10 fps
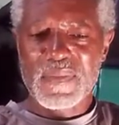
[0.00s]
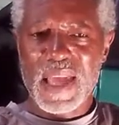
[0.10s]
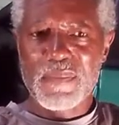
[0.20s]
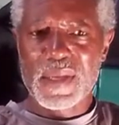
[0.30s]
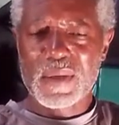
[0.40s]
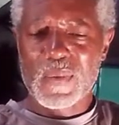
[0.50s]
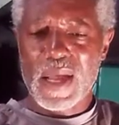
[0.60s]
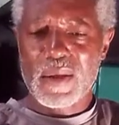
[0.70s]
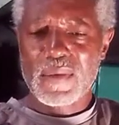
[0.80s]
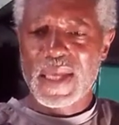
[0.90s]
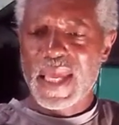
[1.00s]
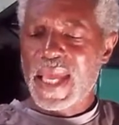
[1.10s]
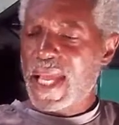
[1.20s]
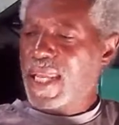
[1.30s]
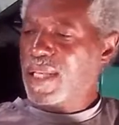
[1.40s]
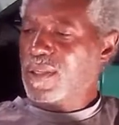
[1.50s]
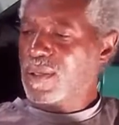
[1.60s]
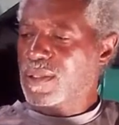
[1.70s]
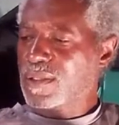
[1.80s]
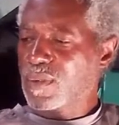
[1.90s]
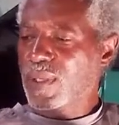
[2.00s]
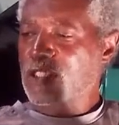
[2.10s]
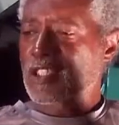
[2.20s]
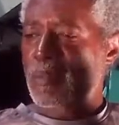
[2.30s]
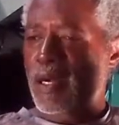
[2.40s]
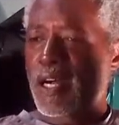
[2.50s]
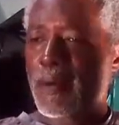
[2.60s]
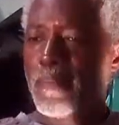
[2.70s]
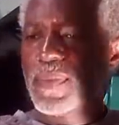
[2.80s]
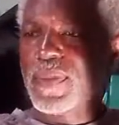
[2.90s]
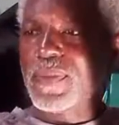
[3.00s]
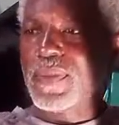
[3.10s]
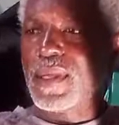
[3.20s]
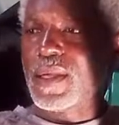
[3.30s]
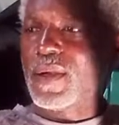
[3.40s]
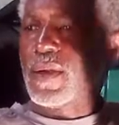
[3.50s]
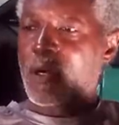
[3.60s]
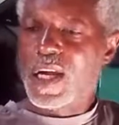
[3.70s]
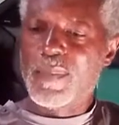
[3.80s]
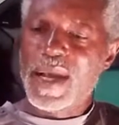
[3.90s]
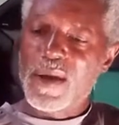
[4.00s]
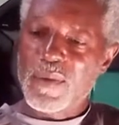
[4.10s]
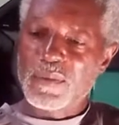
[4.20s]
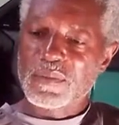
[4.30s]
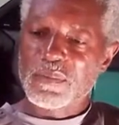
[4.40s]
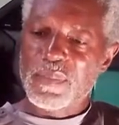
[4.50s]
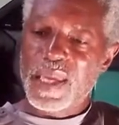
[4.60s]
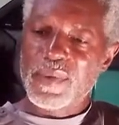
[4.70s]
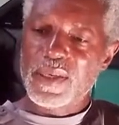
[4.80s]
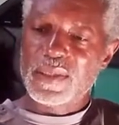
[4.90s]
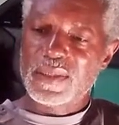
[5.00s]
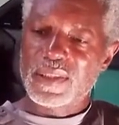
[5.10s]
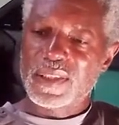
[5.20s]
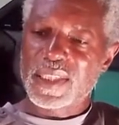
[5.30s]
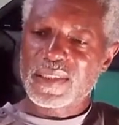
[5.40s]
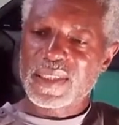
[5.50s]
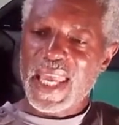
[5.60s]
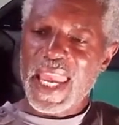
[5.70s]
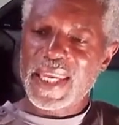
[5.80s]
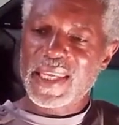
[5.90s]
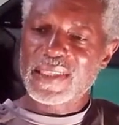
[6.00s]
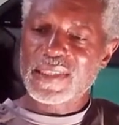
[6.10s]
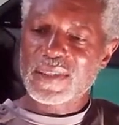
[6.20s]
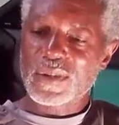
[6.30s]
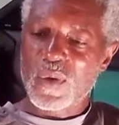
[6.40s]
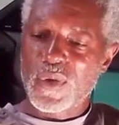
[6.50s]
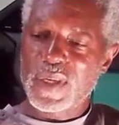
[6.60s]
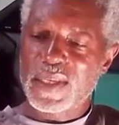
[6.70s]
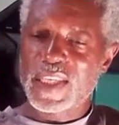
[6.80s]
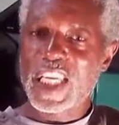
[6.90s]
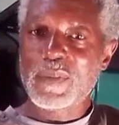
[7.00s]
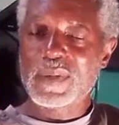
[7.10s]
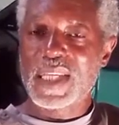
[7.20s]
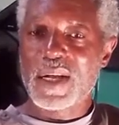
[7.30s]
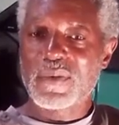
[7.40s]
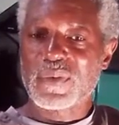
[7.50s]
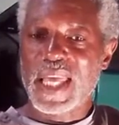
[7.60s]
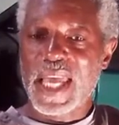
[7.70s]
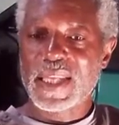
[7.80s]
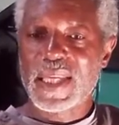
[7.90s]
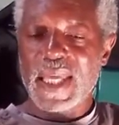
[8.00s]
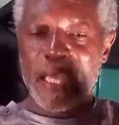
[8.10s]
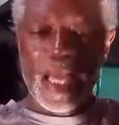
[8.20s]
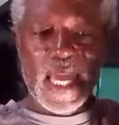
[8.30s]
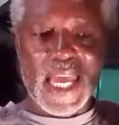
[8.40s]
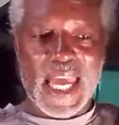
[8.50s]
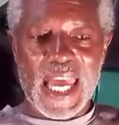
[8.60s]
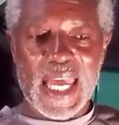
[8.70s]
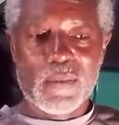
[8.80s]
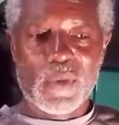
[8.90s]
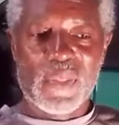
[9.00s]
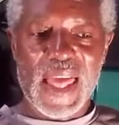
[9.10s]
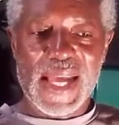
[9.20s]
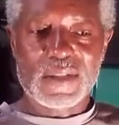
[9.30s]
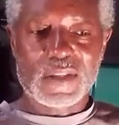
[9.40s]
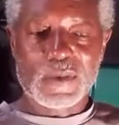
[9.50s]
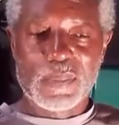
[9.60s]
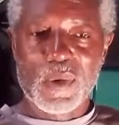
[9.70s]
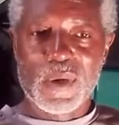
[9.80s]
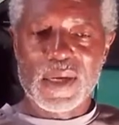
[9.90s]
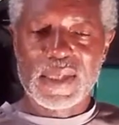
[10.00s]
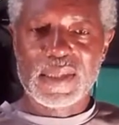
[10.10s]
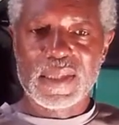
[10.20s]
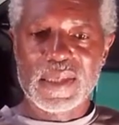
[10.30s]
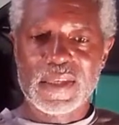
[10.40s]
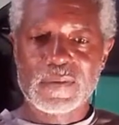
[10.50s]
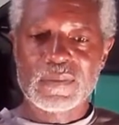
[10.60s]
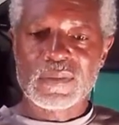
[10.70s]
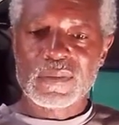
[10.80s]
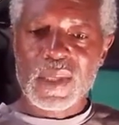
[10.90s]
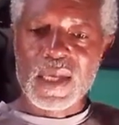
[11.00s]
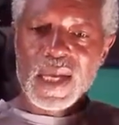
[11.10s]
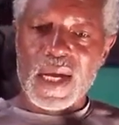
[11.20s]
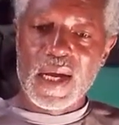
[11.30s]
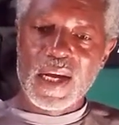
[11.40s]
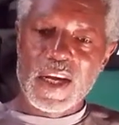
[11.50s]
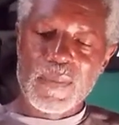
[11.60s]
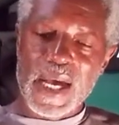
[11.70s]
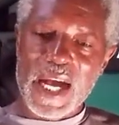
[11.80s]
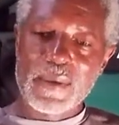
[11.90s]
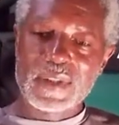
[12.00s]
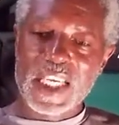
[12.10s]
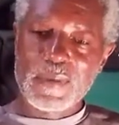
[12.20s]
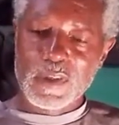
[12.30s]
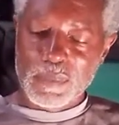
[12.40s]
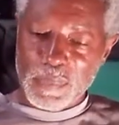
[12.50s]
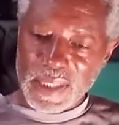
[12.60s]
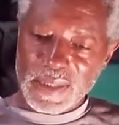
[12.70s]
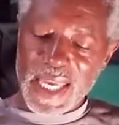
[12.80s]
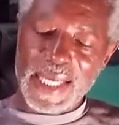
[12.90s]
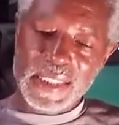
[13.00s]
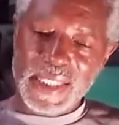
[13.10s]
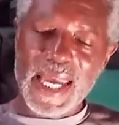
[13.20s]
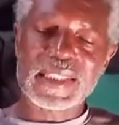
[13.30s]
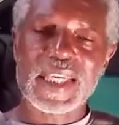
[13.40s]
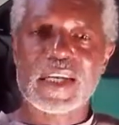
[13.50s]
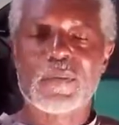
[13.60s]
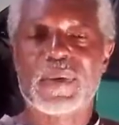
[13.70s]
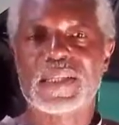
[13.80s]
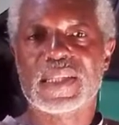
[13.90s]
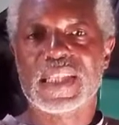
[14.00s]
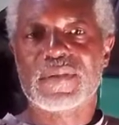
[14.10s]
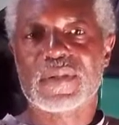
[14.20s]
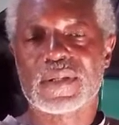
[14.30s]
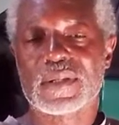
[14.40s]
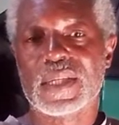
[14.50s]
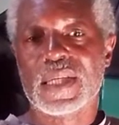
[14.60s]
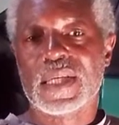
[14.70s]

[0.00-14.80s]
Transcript: that big around. And then you can twist them up about maybe 6 to 8 inches, or you can keep them down flat. And with that support under there, I was able to put that, jack that up underneath to